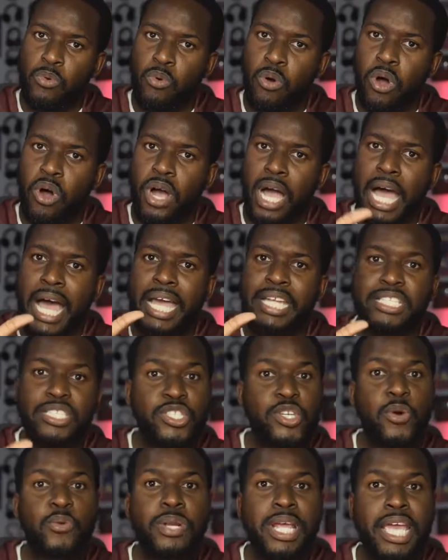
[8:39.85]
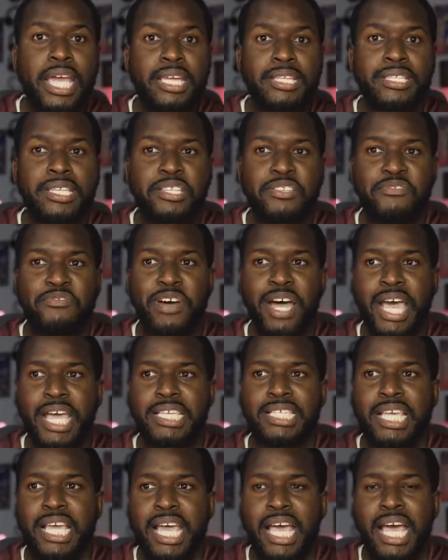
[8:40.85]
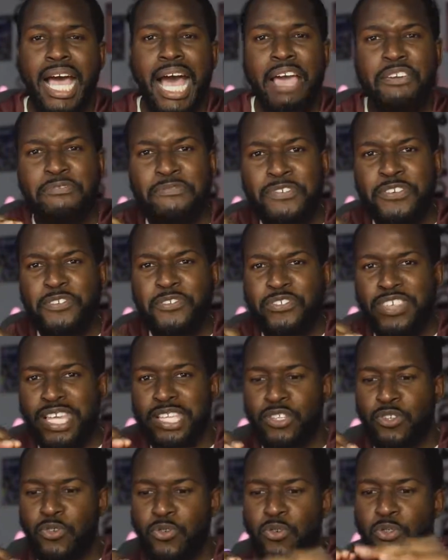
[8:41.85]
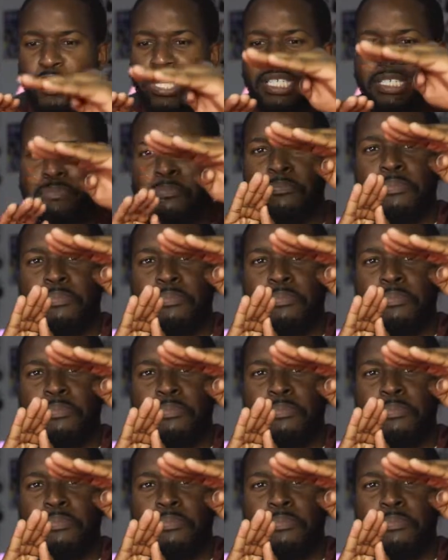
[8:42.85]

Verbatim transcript: me wrong, I don't hate the device. I feel that Google is